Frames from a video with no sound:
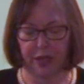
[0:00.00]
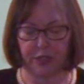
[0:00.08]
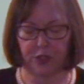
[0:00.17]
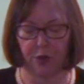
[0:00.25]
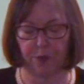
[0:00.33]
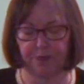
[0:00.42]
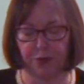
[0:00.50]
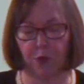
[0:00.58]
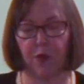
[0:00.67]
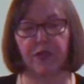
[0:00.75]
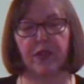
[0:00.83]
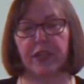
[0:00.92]
So the
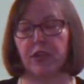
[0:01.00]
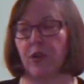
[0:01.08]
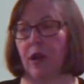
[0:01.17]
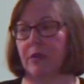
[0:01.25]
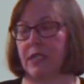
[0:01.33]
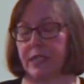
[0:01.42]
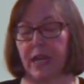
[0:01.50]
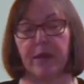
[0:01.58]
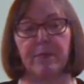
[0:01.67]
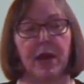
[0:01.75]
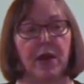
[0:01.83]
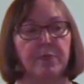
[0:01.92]
one thing you know I would say
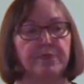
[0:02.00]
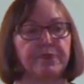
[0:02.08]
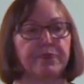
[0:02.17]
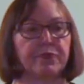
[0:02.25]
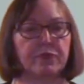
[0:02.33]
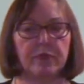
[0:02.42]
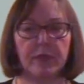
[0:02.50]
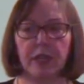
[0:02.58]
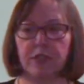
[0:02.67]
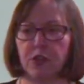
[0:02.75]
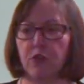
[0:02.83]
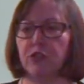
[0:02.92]
about
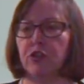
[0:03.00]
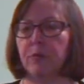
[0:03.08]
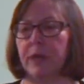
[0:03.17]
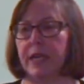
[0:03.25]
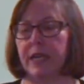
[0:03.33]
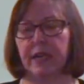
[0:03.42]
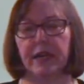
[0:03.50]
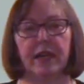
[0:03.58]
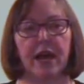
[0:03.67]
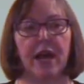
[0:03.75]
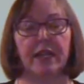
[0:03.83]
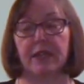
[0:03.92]
social
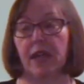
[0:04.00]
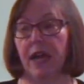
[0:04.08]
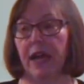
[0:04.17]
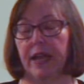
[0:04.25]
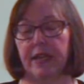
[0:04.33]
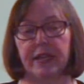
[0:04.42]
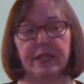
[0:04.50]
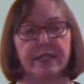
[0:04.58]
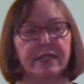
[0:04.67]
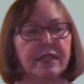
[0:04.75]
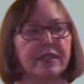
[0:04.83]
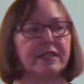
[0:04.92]
media online
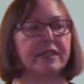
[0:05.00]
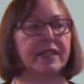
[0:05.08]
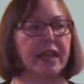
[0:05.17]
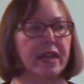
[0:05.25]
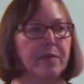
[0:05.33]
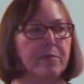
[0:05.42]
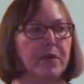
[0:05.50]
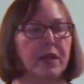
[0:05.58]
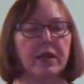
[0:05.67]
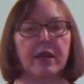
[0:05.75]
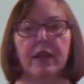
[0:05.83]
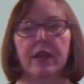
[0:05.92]
is the same
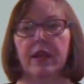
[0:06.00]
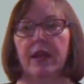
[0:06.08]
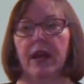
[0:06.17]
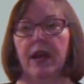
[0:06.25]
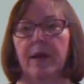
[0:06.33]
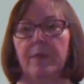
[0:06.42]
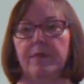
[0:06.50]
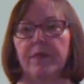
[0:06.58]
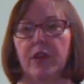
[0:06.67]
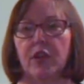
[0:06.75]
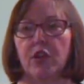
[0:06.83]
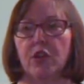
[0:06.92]
um,
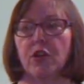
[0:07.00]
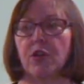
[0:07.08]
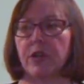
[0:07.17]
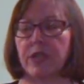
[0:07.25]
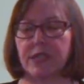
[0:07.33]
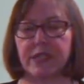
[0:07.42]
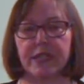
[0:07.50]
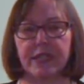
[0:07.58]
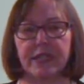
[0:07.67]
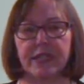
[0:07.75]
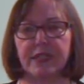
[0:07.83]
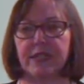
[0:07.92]

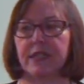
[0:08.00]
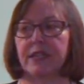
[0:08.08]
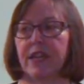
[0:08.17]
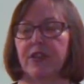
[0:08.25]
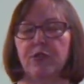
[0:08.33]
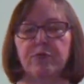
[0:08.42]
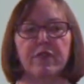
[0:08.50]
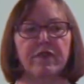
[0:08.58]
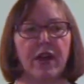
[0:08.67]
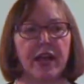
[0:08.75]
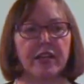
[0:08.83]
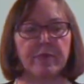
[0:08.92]
courtesies that you
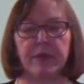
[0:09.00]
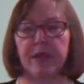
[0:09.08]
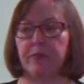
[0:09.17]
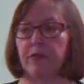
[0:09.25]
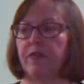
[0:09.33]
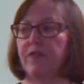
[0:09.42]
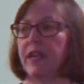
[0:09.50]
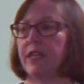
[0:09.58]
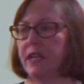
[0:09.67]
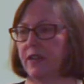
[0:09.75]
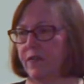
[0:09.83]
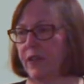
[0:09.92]
provide to people
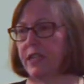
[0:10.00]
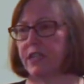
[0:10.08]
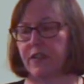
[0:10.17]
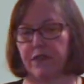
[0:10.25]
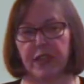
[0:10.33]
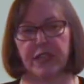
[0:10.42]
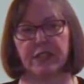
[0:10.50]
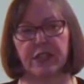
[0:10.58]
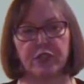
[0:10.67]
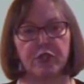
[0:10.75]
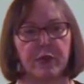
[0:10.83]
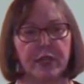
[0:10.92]
in face-to-face -face
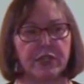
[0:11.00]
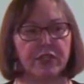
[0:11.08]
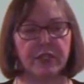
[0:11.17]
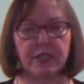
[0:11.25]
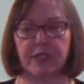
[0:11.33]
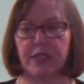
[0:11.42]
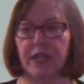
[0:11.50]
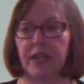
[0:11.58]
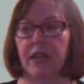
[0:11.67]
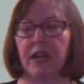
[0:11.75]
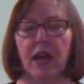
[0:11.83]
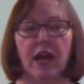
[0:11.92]
situations
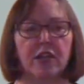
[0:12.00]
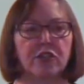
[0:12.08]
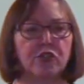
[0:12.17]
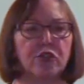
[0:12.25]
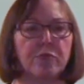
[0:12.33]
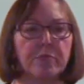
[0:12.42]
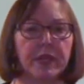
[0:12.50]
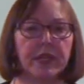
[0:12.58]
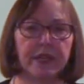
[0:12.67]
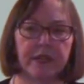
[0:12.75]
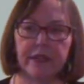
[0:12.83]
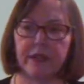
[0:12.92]
uh, should
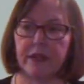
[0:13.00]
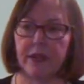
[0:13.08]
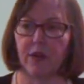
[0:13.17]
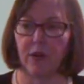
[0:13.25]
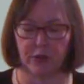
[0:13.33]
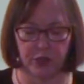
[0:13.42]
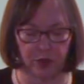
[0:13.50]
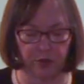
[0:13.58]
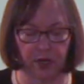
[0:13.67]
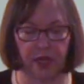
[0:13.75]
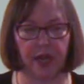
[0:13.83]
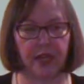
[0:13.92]
be also
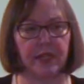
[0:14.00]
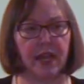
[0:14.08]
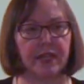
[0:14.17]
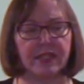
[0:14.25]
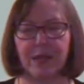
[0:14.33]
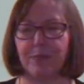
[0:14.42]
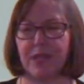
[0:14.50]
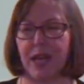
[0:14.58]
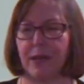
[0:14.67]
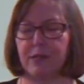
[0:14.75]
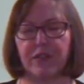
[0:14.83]
done online. Sometimes